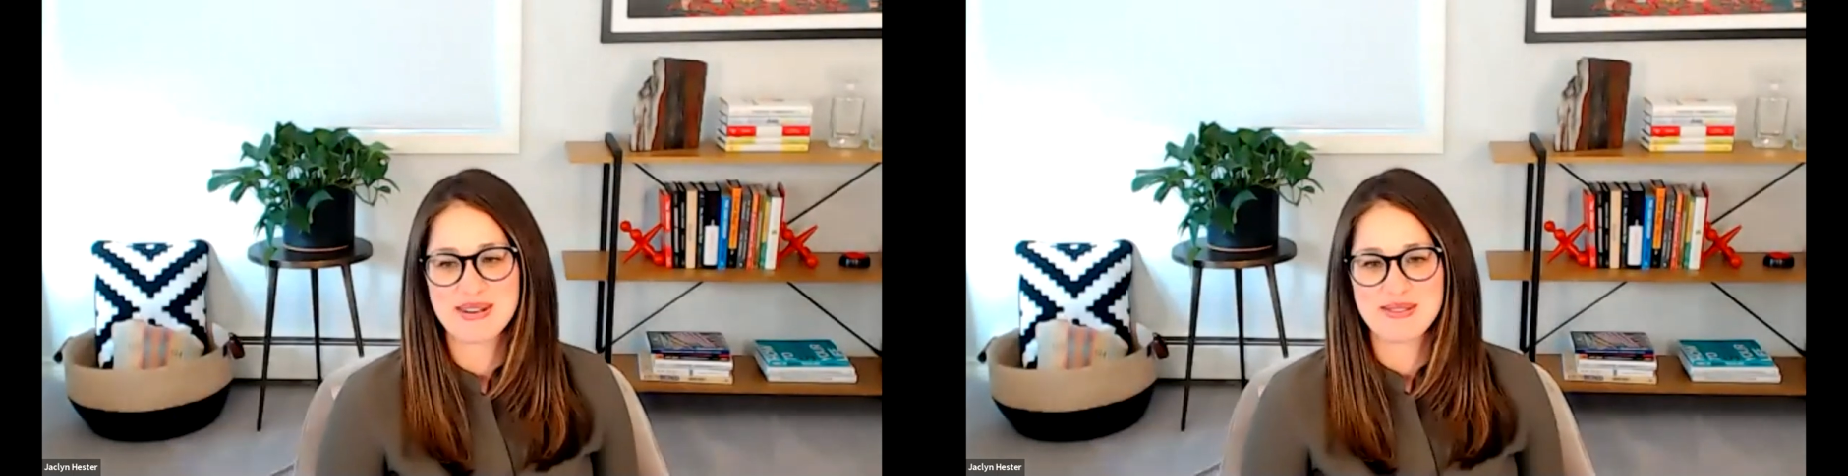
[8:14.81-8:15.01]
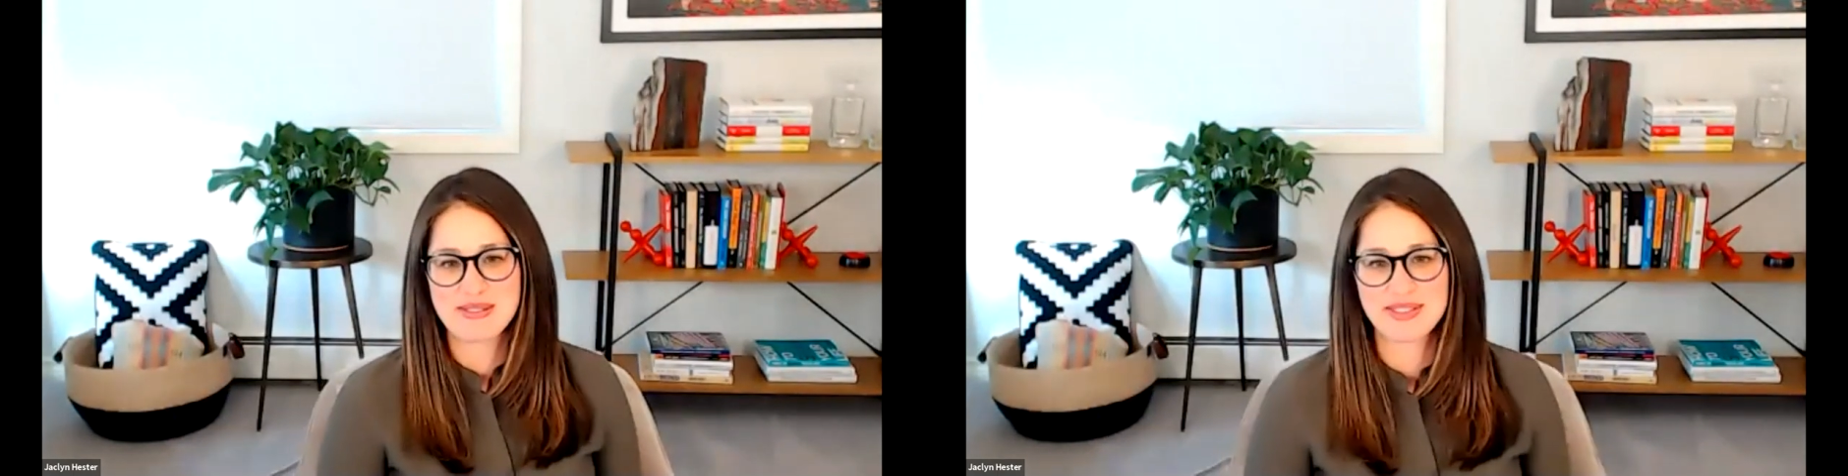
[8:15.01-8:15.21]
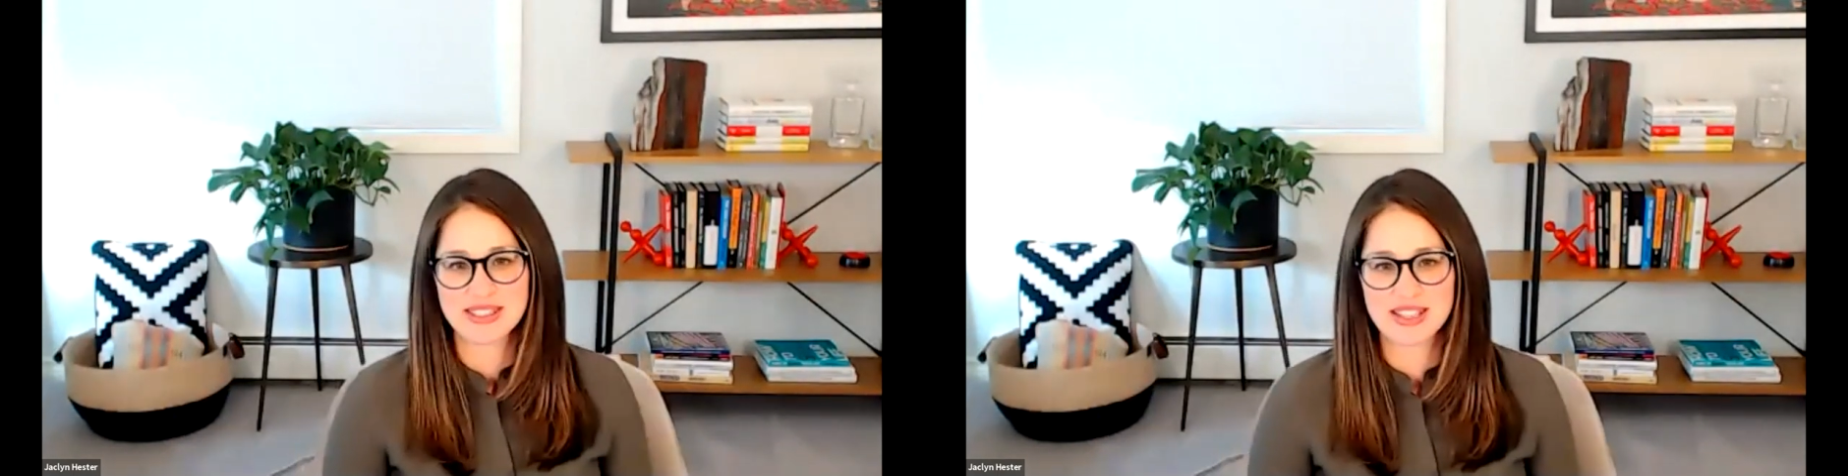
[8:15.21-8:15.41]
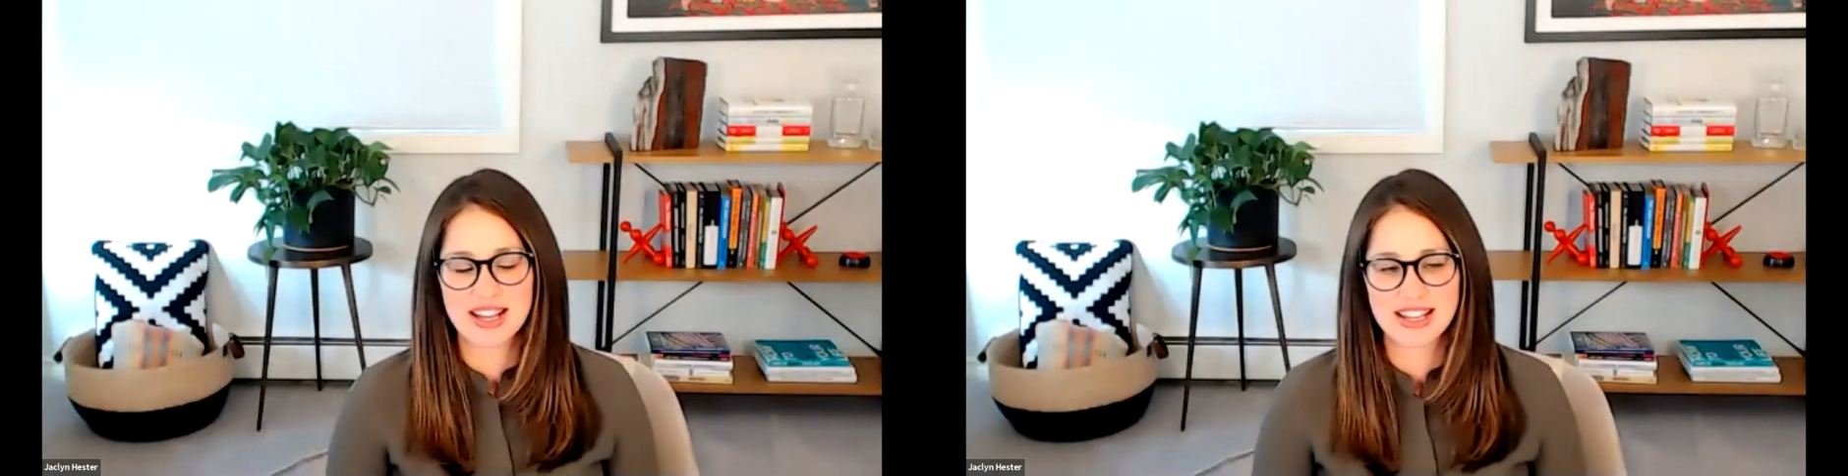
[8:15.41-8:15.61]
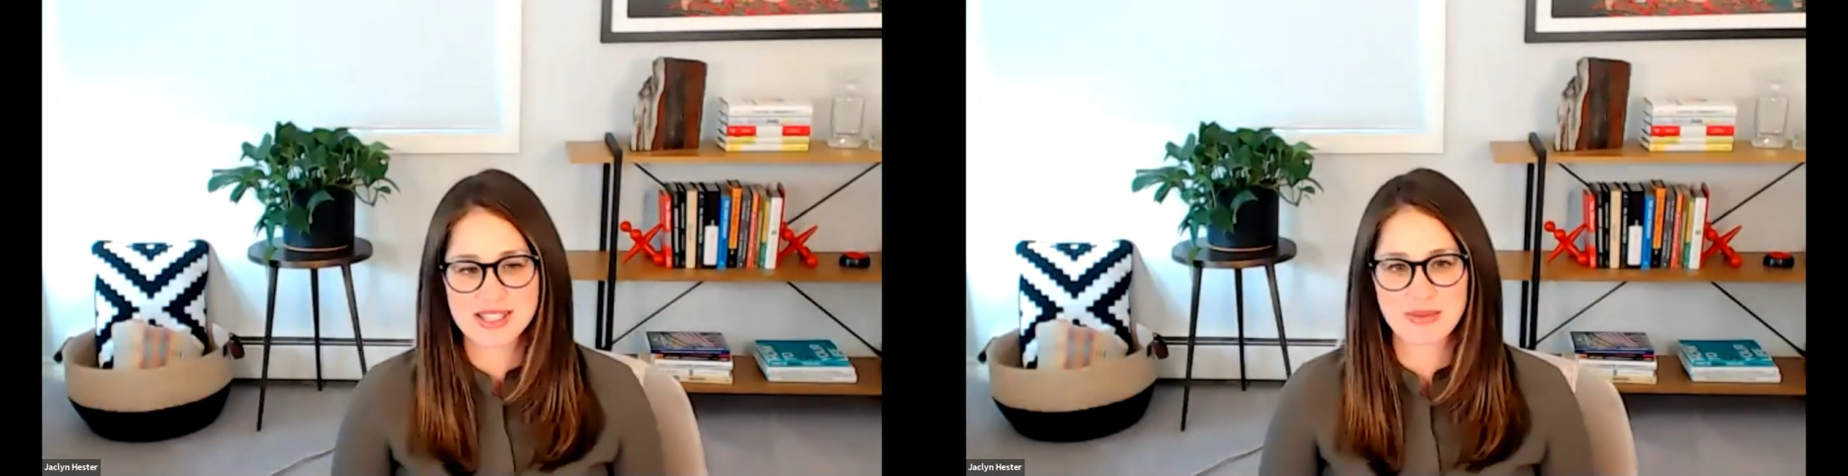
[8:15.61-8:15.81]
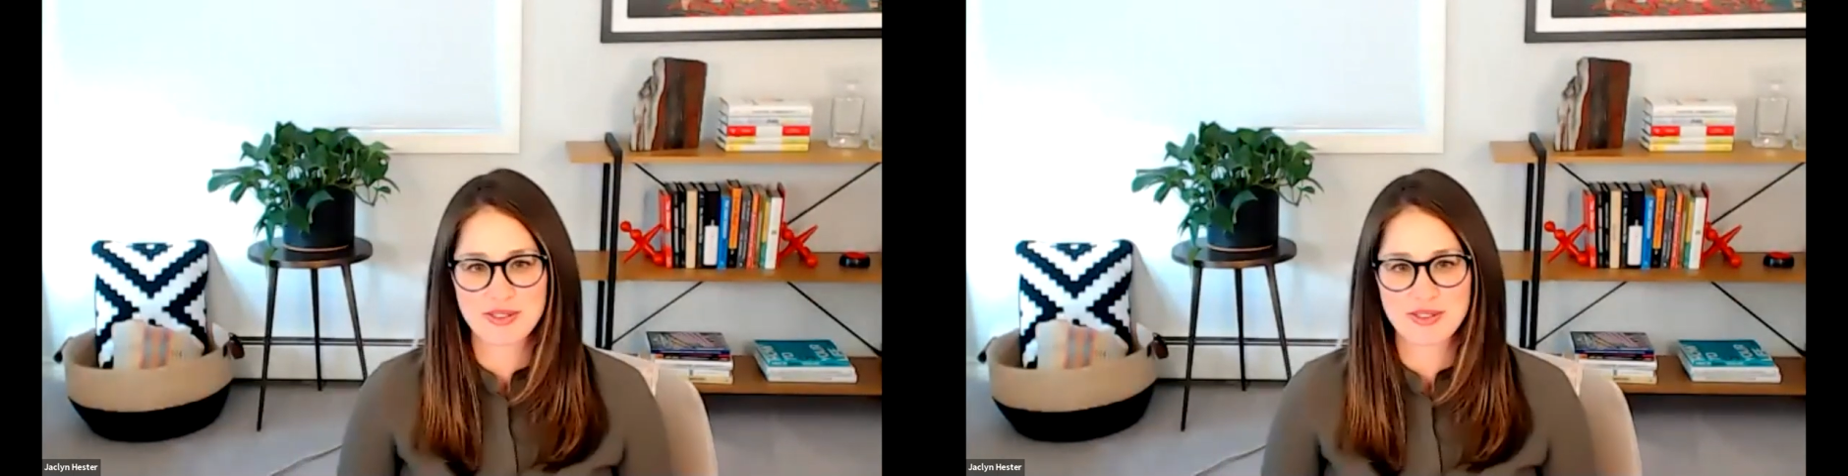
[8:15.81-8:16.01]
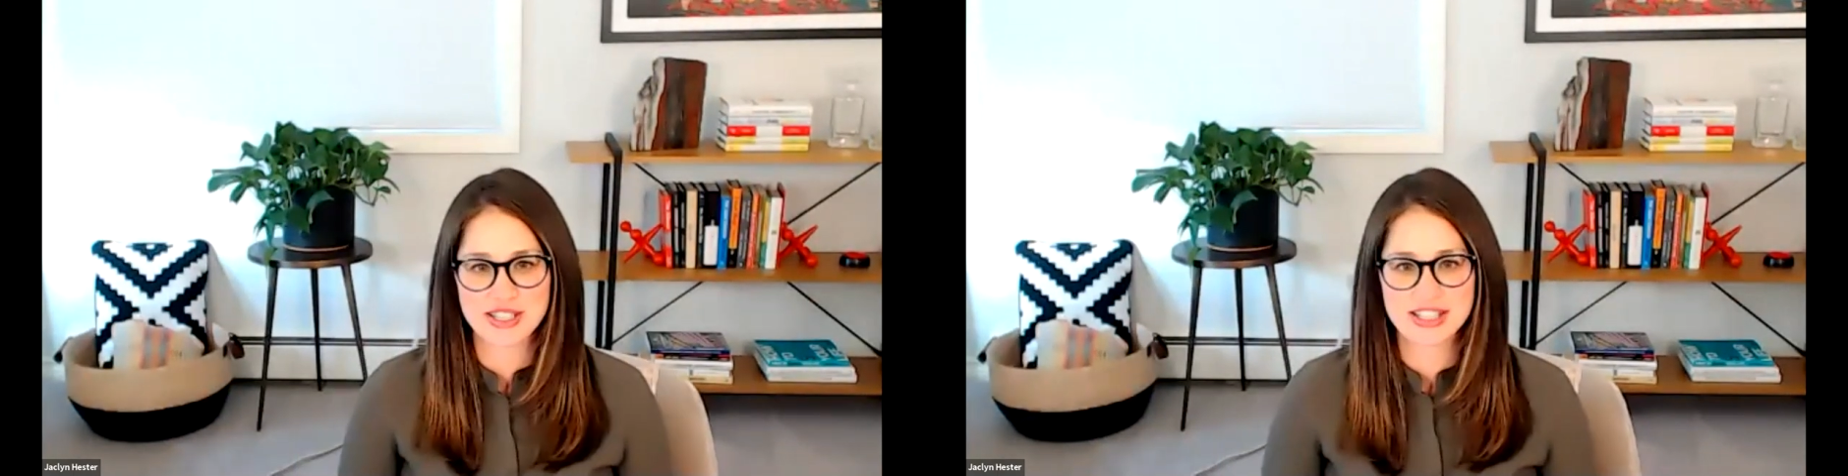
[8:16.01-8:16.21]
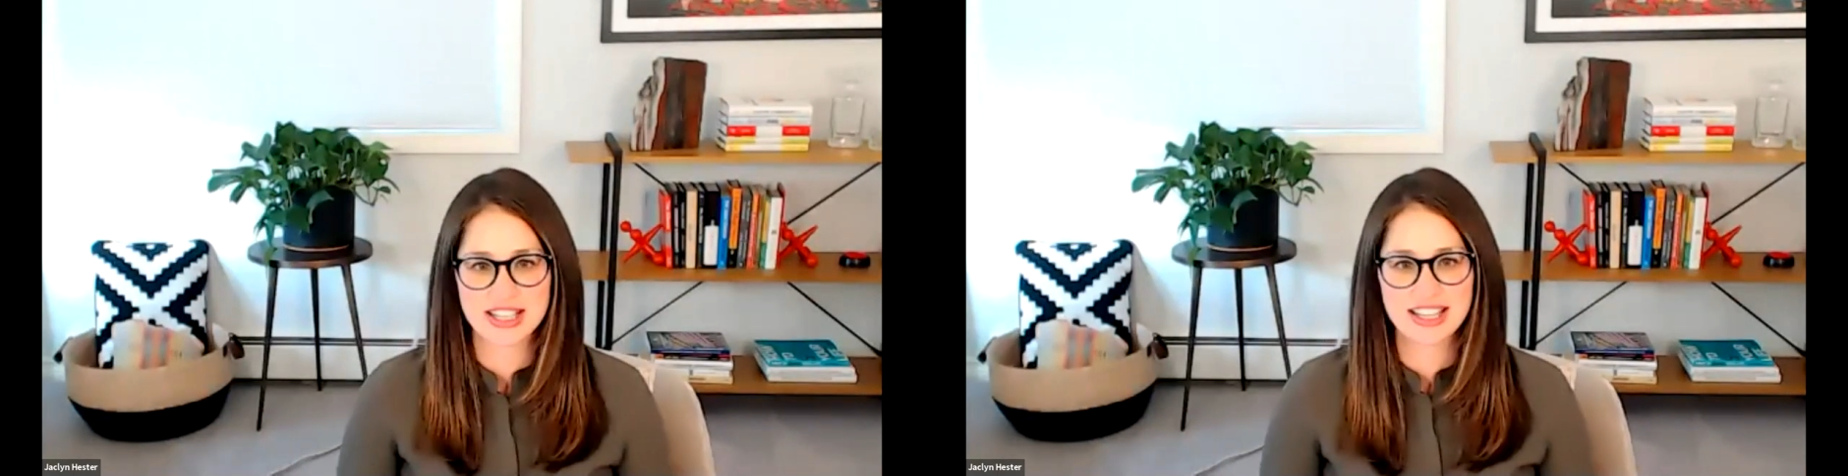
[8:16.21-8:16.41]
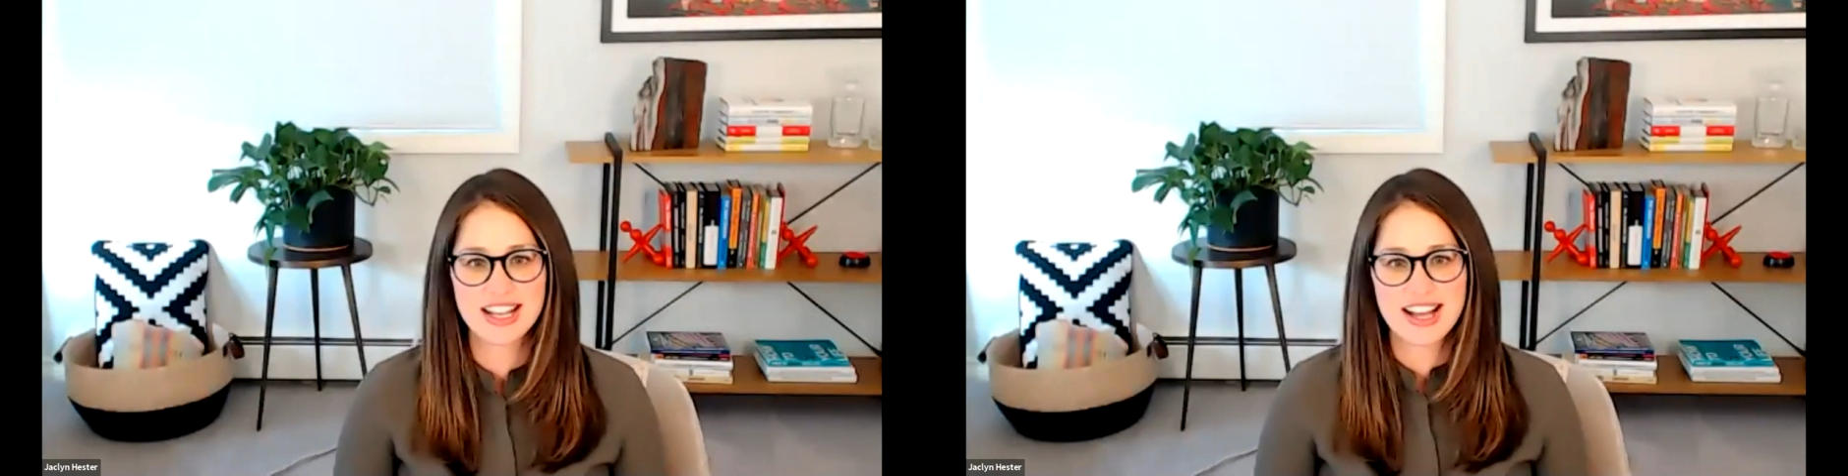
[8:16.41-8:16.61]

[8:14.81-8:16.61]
but we feel super fortunate